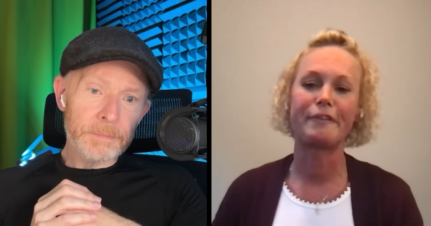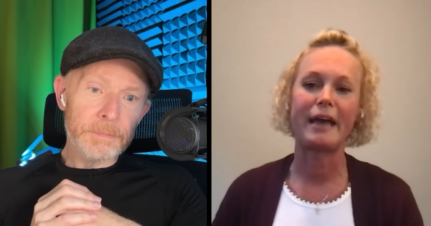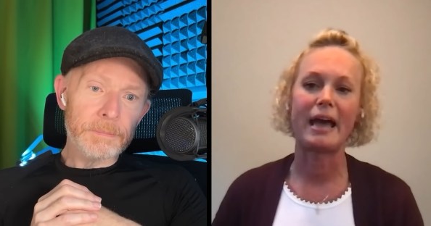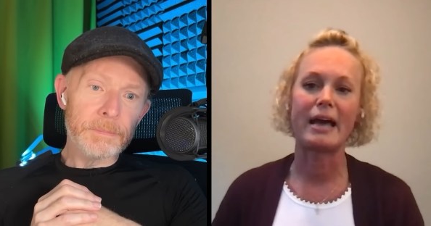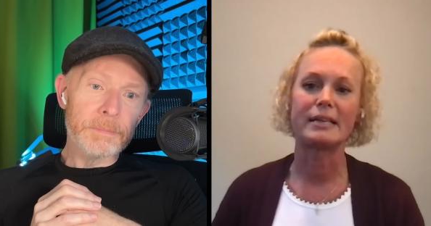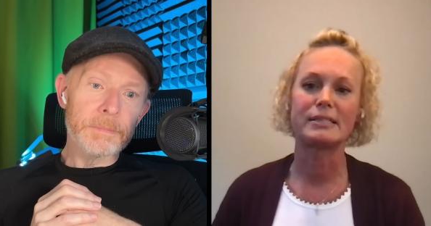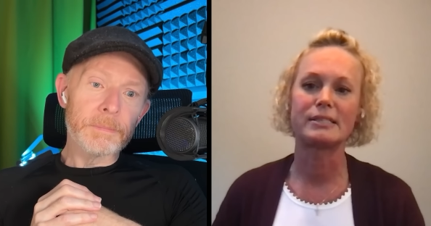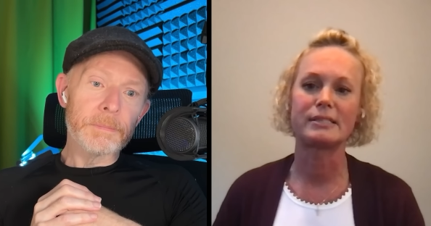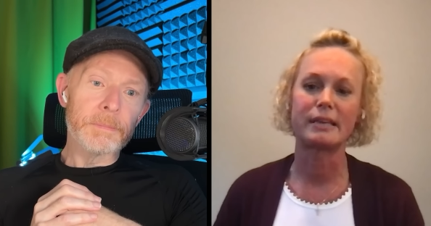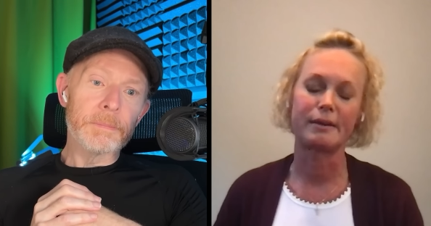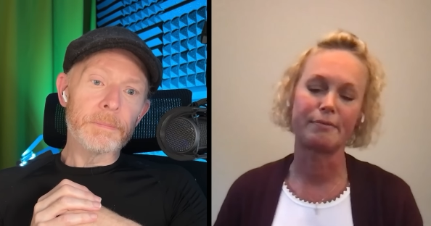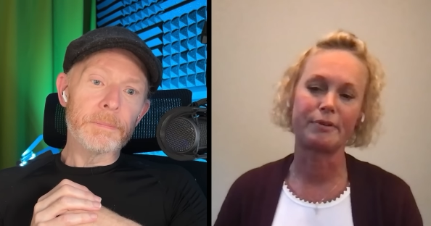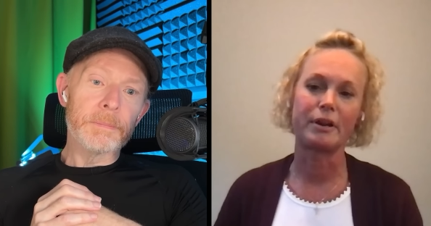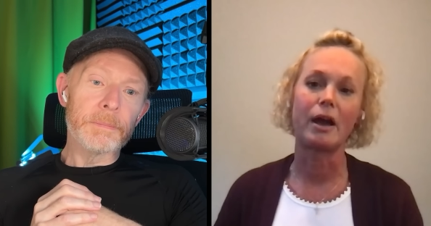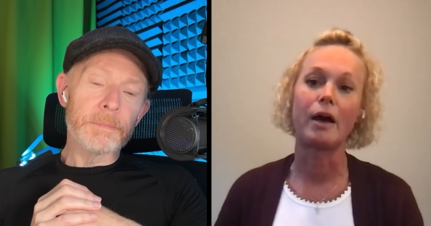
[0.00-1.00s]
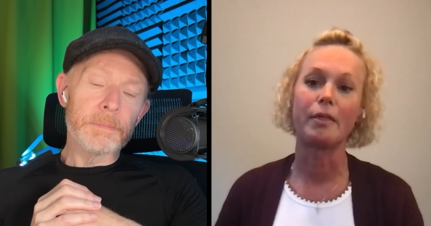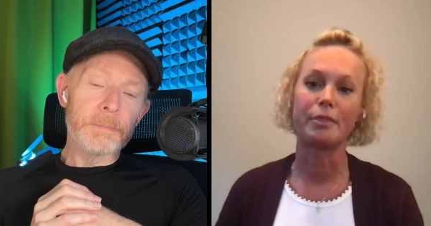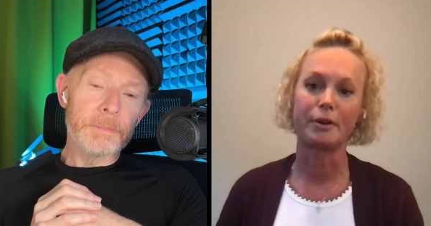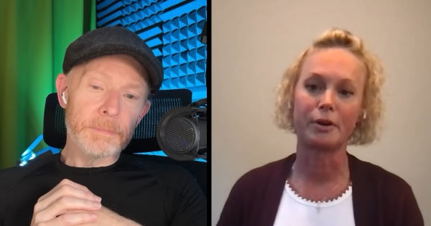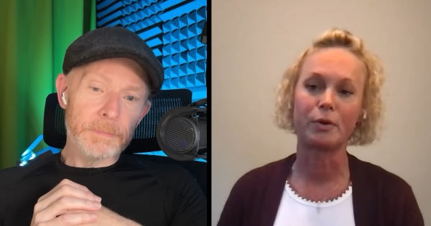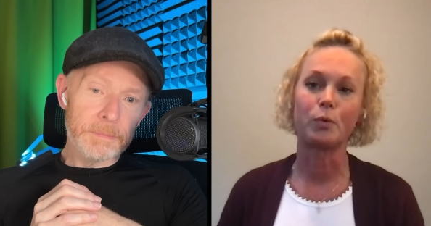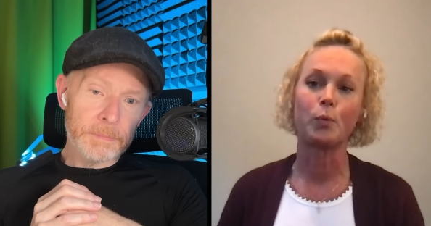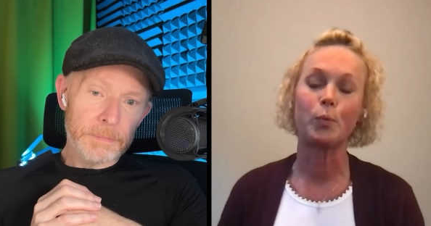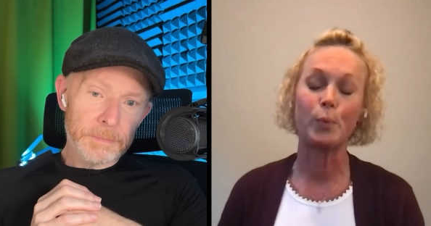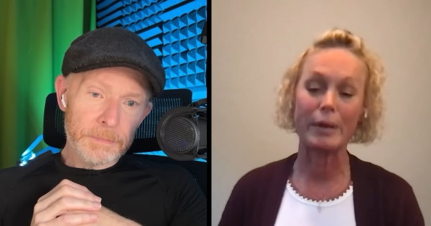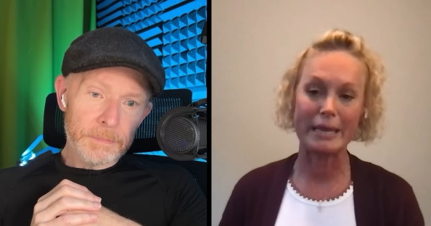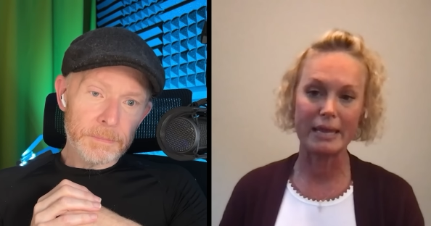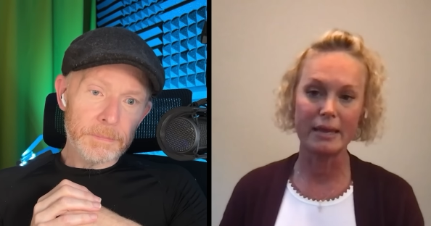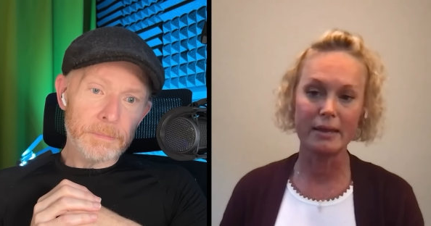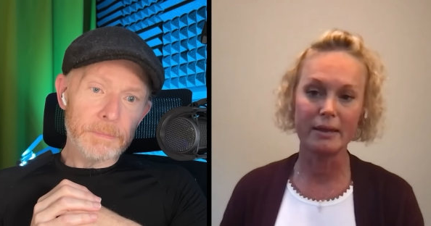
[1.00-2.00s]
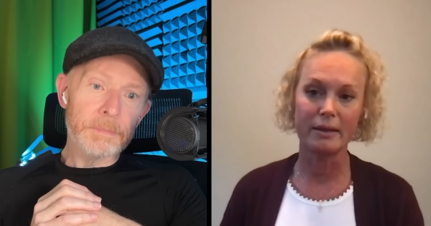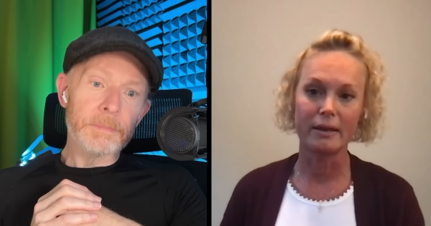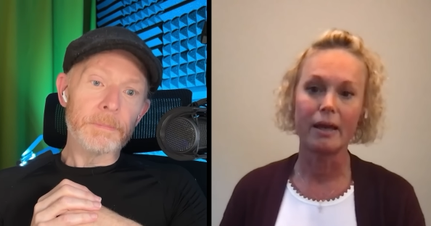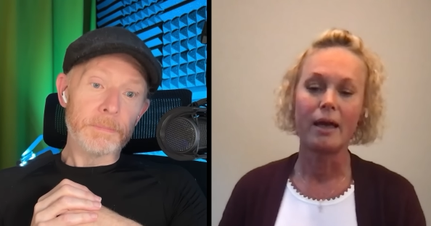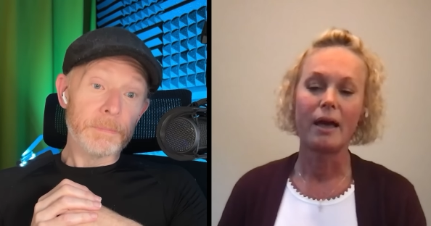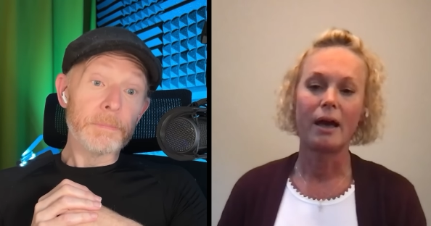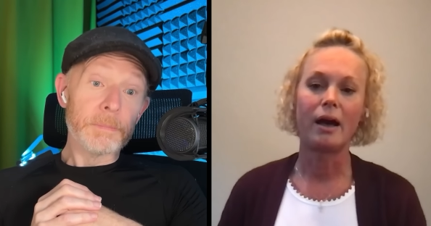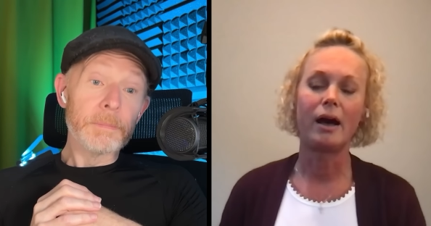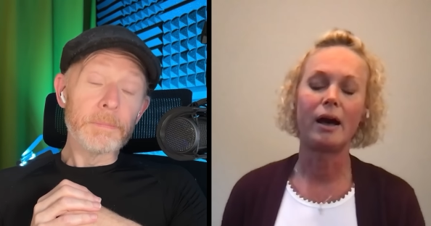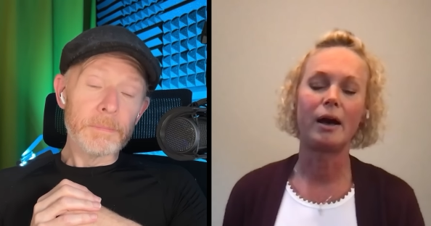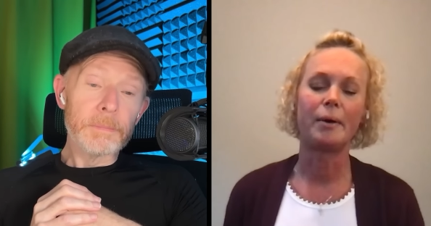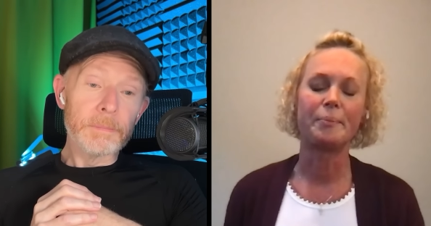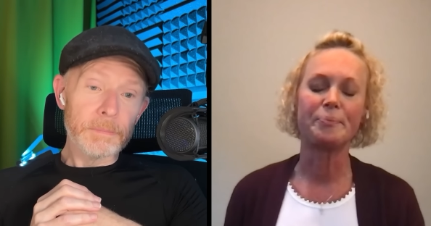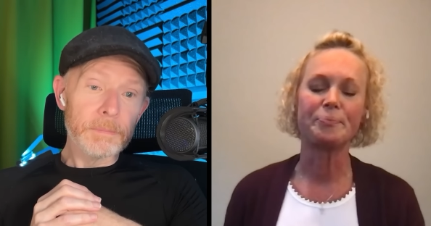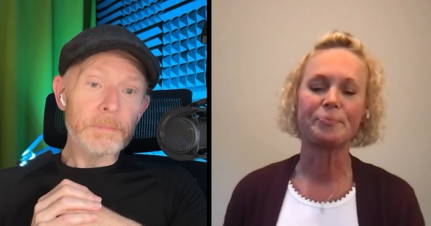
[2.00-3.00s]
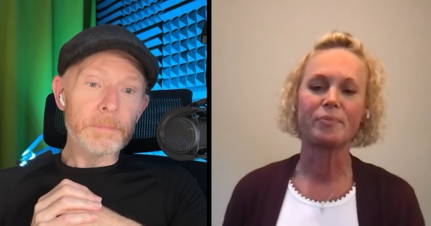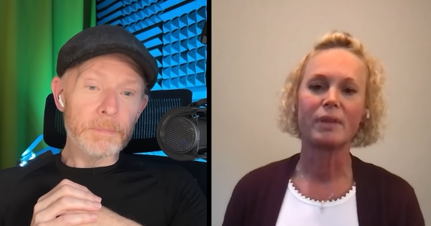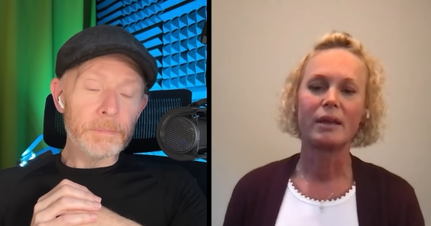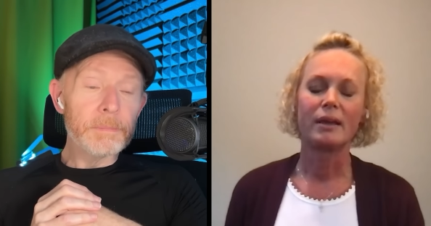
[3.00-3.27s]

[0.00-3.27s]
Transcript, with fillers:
Speaker 1: fasts every other week. Um,